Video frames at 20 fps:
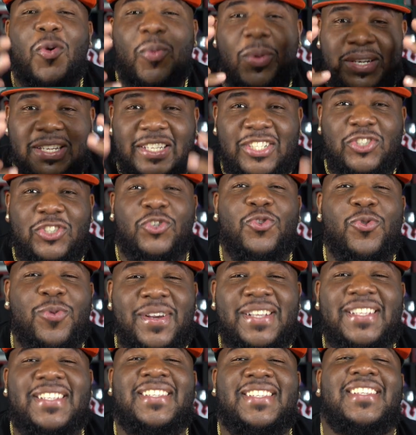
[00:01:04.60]
with these
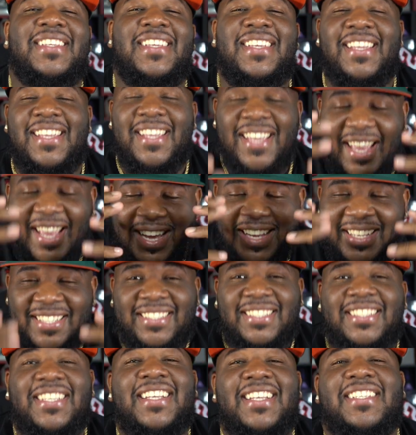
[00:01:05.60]
UNC
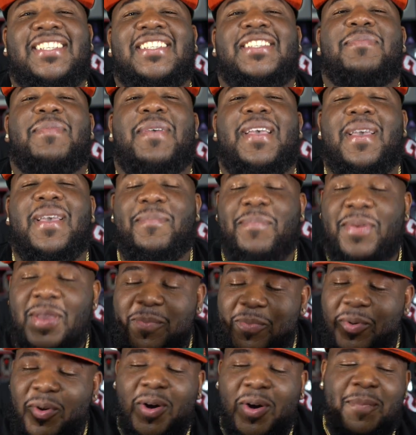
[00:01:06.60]
sixes, man.
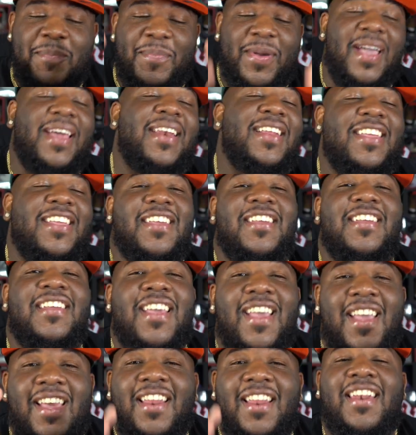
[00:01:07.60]
People are panicking
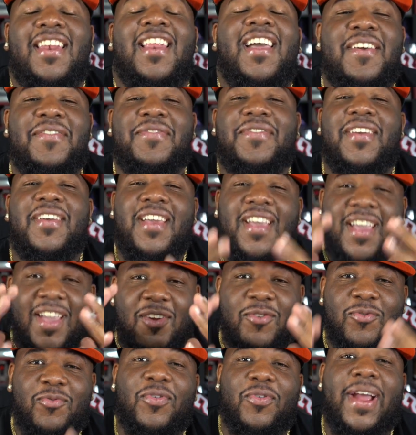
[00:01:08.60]
left
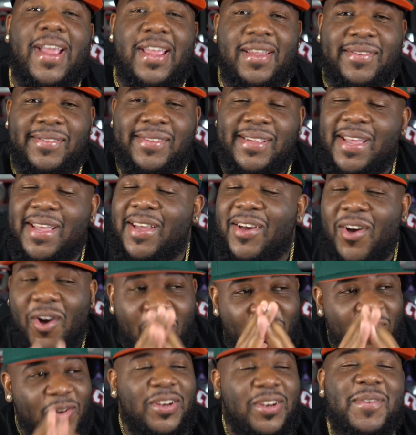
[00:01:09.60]
and right
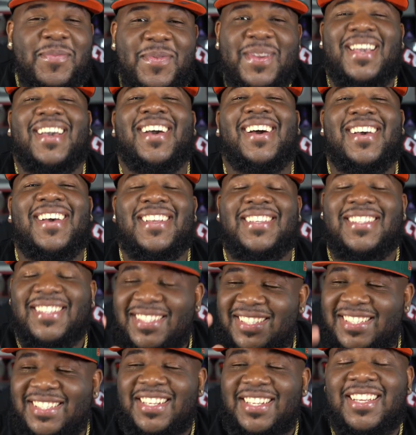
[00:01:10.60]
only because
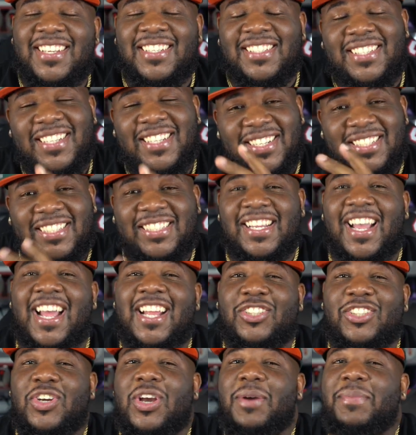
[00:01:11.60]
SNKRS did a
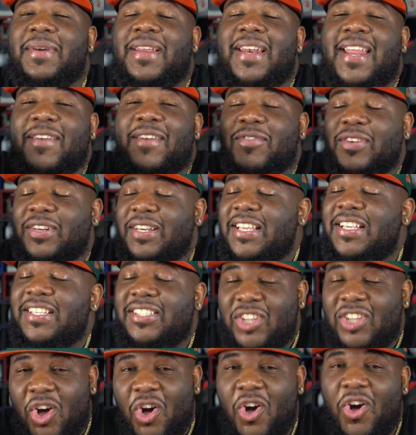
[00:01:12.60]
shock drop and they
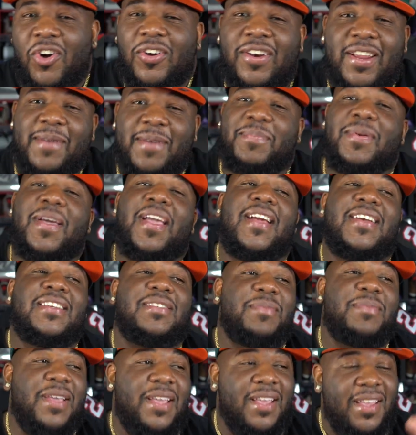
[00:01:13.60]
released all their pairs,
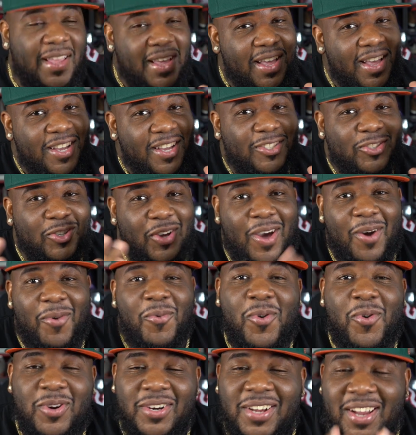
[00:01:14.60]
man. So I
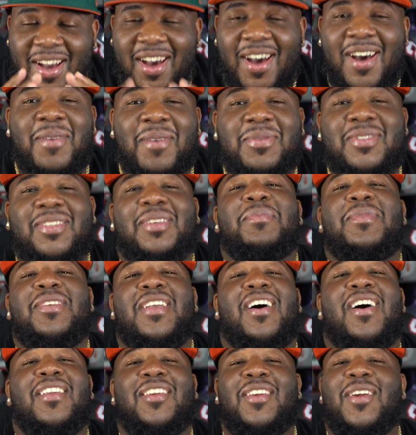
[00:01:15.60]
want to calm some of
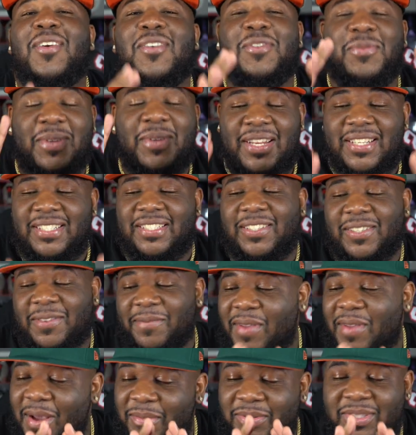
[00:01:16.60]
y'all nerves, but listen,
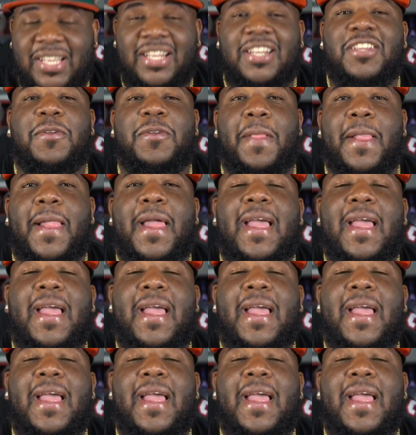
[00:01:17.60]
I'm telling you,